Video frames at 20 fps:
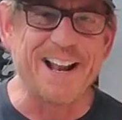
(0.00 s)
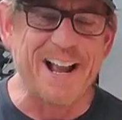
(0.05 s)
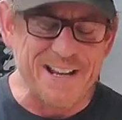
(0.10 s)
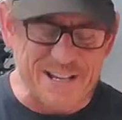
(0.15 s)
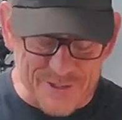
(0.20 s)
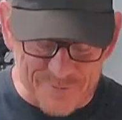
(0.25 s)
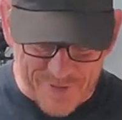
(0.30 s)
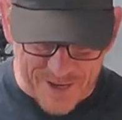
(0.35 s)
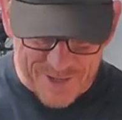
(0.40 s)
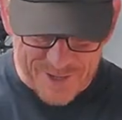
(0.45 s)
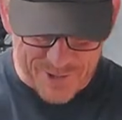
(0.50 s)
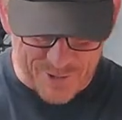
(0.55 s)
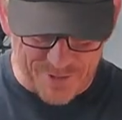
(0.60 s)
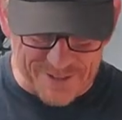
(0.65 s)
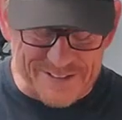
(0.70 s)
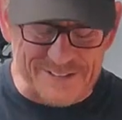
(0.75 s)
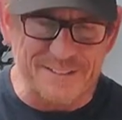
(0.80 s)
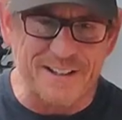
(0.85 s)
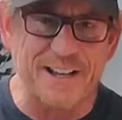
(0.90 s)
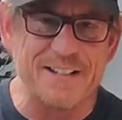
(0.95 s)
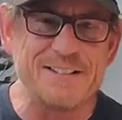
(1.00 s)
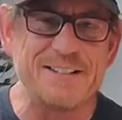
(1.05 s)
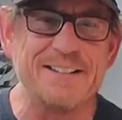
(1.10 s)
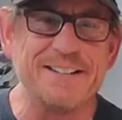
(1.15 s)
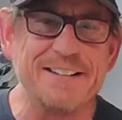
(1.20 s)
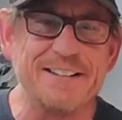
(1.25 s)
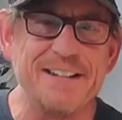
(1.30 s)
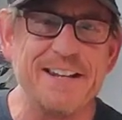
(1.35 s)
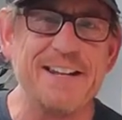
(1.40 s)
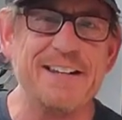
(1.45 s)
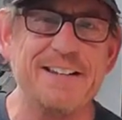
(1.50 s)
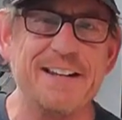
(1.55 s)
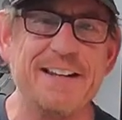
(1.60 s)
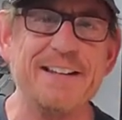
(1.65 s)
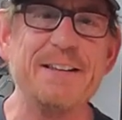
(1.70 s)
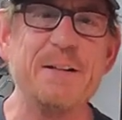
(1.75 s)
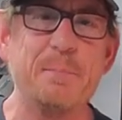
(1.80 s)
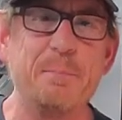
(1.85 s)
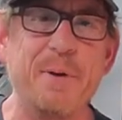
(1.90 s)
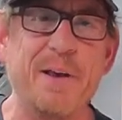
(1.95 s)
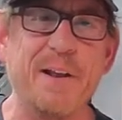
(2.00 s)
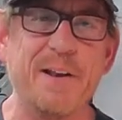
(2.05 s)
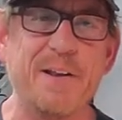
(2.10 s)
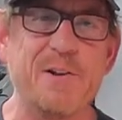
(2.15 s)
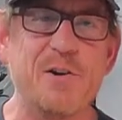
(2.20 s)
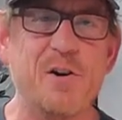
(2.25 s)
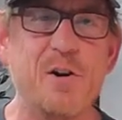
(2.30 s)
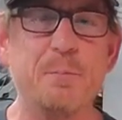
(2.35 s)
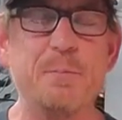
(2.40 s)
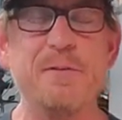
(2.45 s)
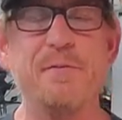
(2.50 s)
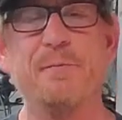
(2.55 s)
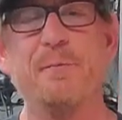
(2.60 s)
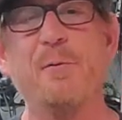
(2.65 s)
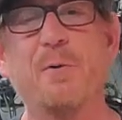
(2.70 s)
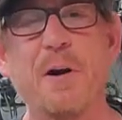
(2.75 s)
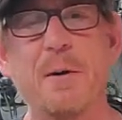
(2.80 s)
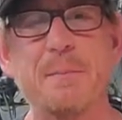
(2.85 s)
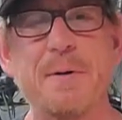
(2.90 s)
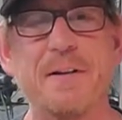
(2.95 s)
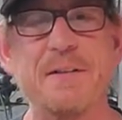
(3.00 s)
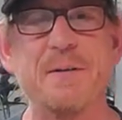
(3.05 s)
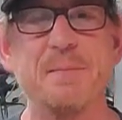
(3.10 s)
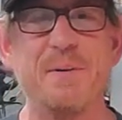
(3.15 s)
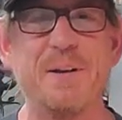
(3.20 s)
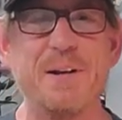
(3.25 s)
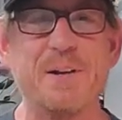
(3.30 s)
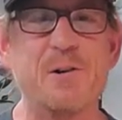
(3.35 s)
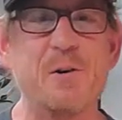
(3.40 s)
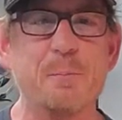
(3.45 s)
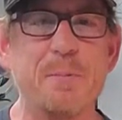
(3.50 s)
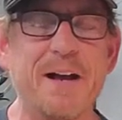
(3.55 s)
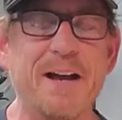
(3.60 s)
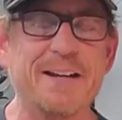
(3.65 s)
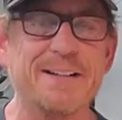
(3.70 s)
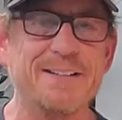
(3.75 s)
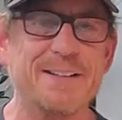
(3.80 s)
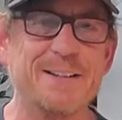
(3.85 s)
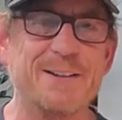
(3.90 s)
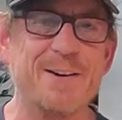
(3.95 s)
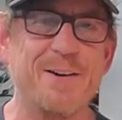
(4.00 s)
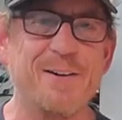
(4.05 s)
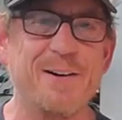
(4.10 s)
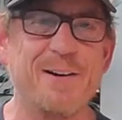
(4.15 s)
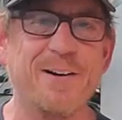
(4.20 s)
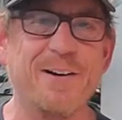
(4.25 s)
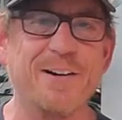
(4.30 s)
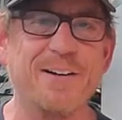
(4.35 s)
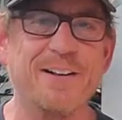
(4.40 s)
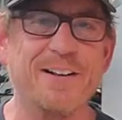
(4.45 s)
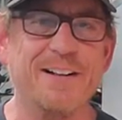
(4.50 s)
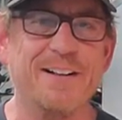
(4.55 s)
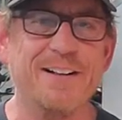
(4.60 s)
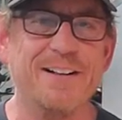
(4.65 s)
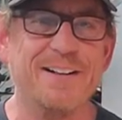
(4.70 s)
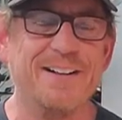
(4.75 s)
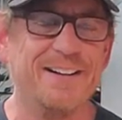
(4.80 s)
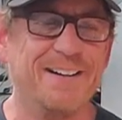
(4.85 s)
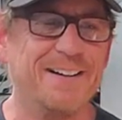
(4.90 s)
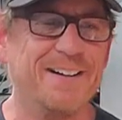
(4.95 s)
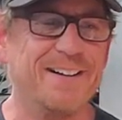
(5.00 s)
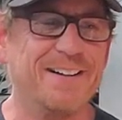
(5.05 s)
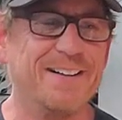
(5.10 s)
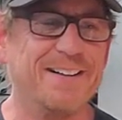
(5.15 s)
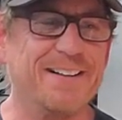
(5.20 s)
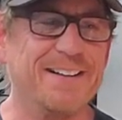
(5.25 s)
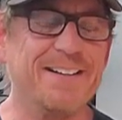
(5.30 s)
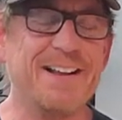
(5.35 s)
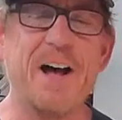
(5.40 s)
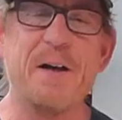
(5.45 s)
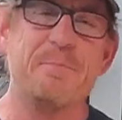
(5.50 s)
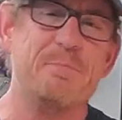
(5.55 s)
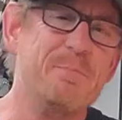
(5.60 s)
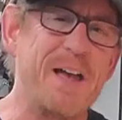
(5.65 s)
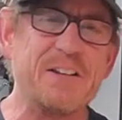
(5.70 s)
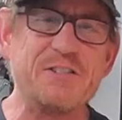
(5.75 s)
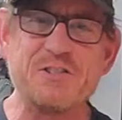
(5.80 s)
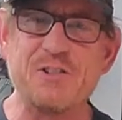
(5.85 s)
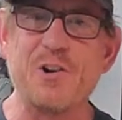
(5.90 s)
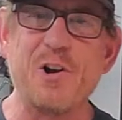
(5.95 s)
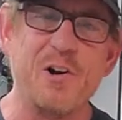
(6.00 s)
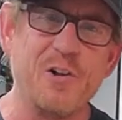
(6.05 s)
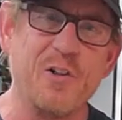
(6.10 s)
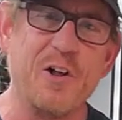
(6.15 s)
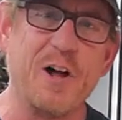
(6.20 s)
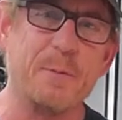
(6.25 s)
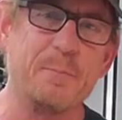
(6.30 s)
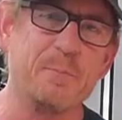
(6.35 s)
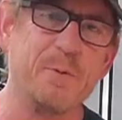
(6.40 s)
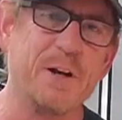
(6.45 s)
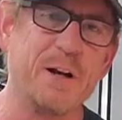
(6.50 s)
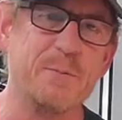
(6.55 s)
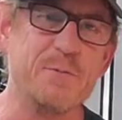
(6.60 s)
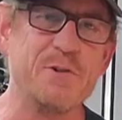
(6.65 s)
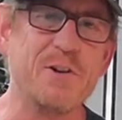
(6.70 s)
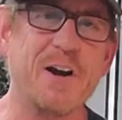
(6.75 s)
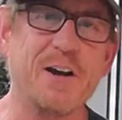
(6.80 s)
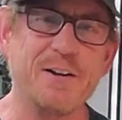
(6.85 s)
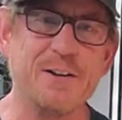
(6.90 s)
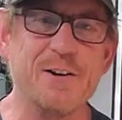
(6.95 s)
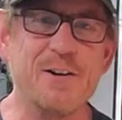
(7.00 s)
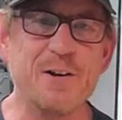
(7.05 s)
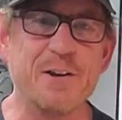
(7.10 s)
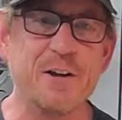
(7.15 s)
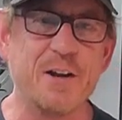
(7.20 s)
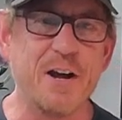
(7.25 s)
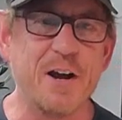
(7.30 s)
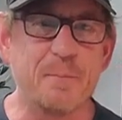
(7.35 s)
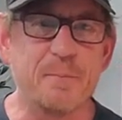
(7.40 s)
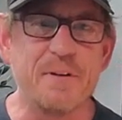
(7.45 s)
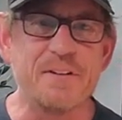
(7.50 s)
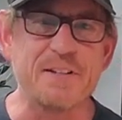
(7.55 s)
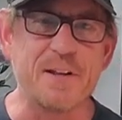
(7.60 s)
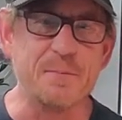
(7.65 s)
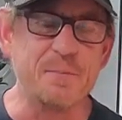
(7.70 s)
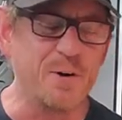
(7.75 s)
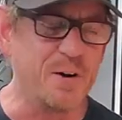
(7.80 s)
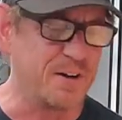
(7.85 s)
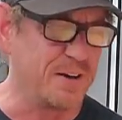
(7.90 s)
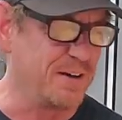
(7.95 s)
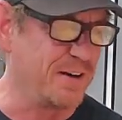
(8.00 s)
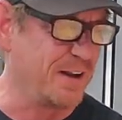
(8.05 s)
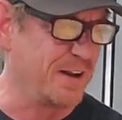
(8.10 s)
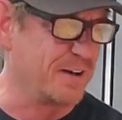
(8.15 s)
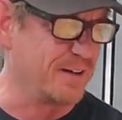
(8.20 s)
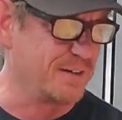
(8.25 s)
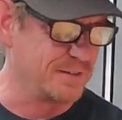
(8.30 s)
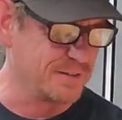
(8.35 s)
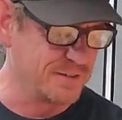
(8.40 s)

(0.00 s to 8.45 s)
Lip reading: And I can make sure it's nice and neat in the binnacle before I mount the binnacle back in the car. And not mess it all up when I'm trying to hook it up as I put it in.